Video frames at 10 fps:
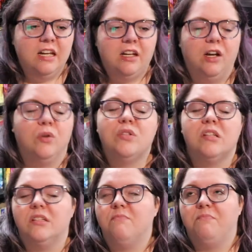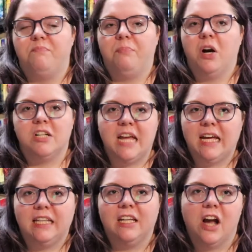you know, to
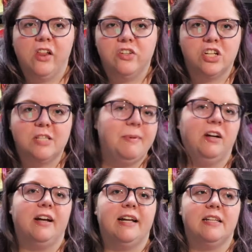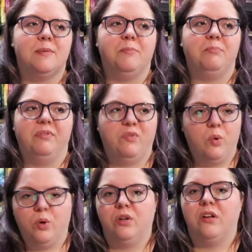partake in the college experience
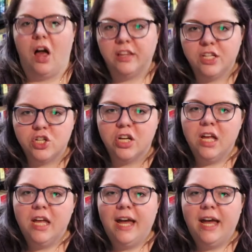before college